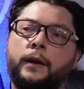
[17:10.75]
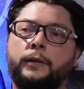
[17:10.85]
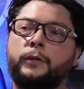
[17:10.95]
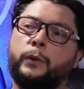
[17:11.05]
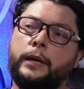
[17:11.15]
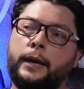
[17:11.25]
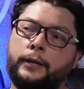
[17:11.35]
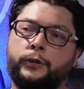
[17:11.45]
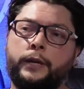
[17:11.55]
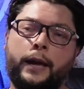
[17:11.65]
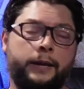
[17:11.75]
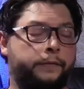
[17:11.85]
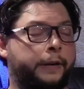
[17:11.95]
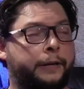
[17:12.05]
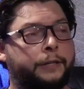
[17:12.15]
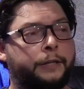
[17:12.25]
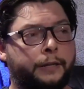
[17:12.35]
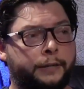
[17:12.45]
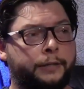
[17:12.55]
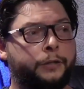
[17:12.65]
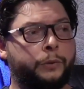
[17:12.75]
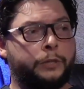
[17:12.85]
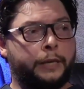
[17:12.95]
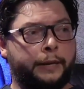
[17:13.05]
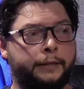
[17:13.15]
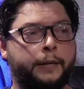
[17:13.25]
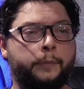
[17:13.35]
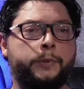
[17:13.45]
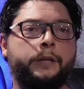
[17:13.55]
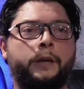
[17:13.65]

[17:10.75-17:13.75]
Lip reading: So he actually had a very serious suicide attempt.